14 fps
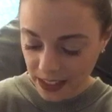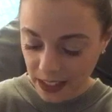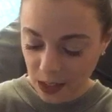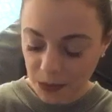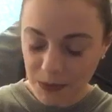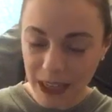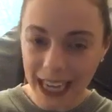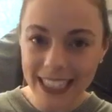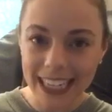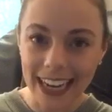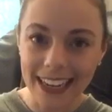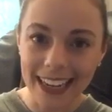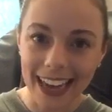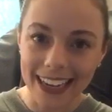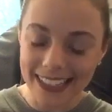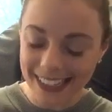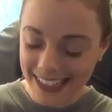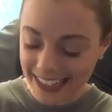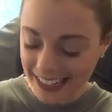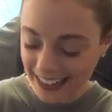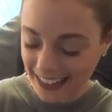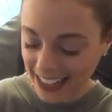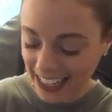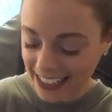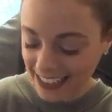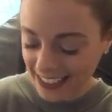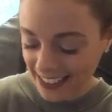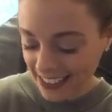You betcha, gosh darn
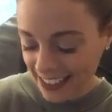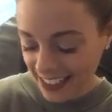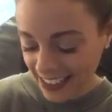it.